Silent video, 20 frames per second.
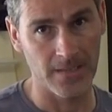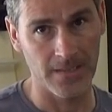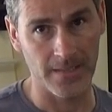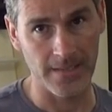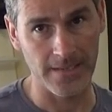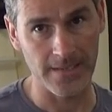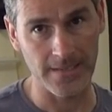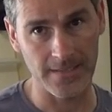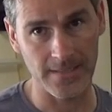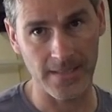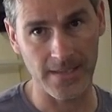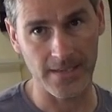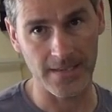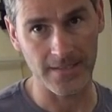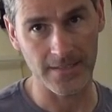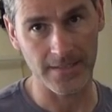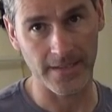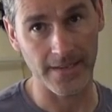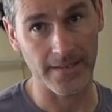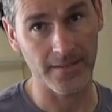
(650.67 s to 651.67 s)
these
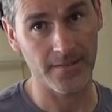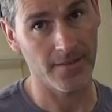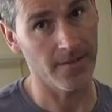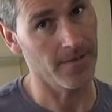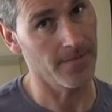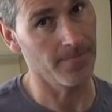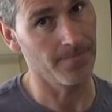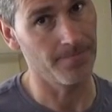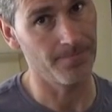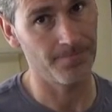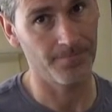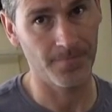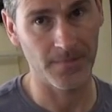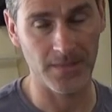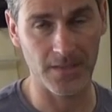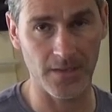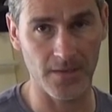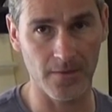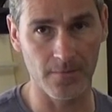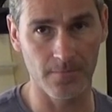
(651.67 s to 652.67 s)
things take time
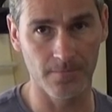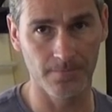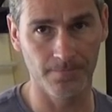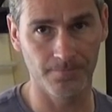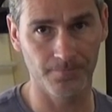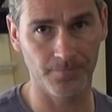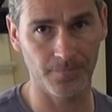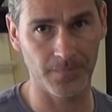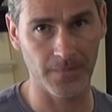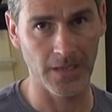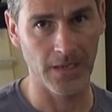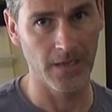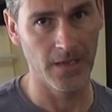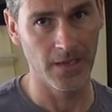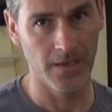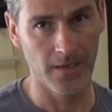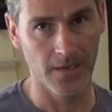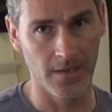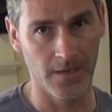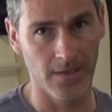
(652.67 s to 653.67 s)
so
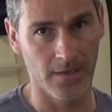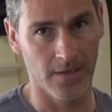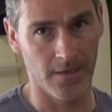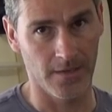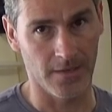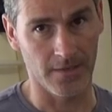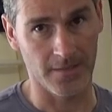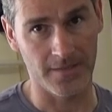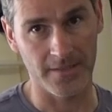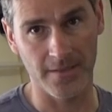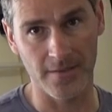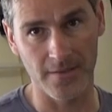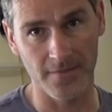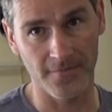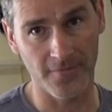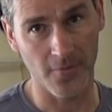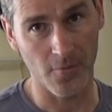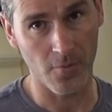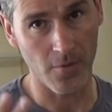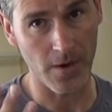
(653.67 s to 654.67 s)
I'll see you in
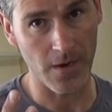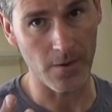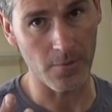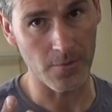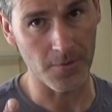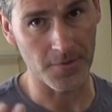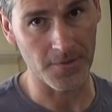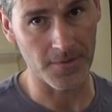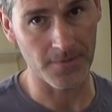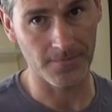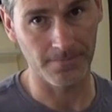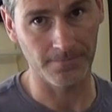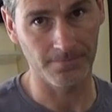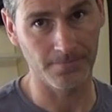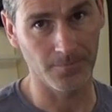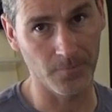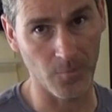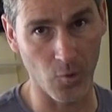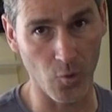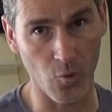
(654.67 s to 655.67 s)
four hours
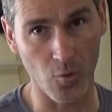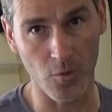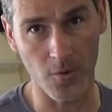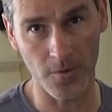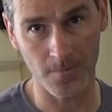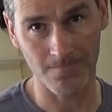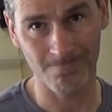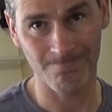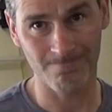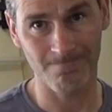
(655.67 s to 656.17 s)
or